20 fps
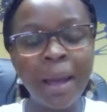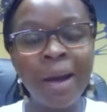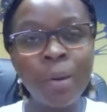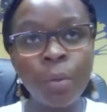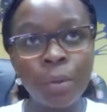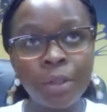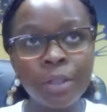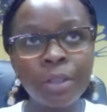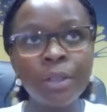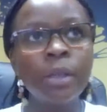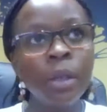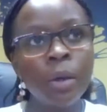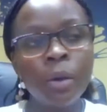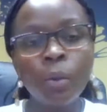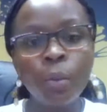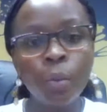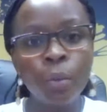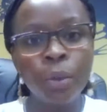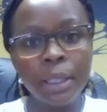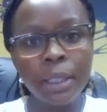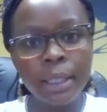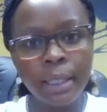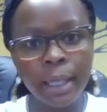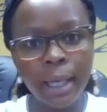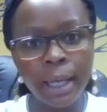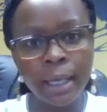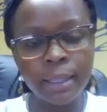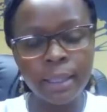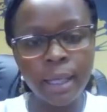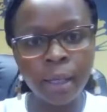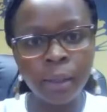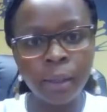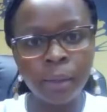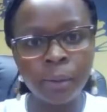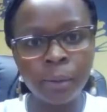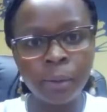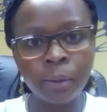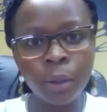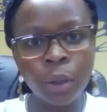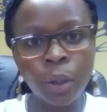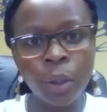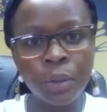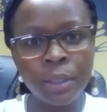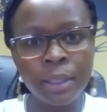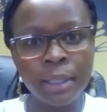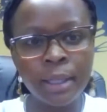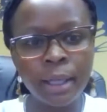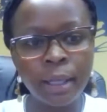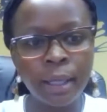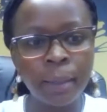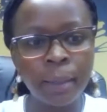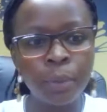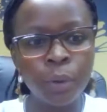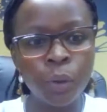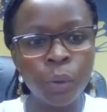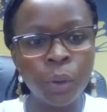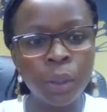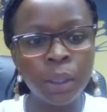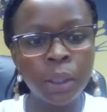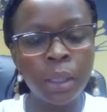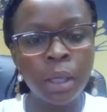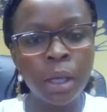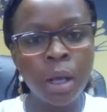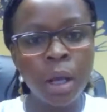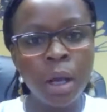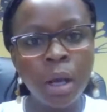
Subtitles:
Are we winning at and closing the gap between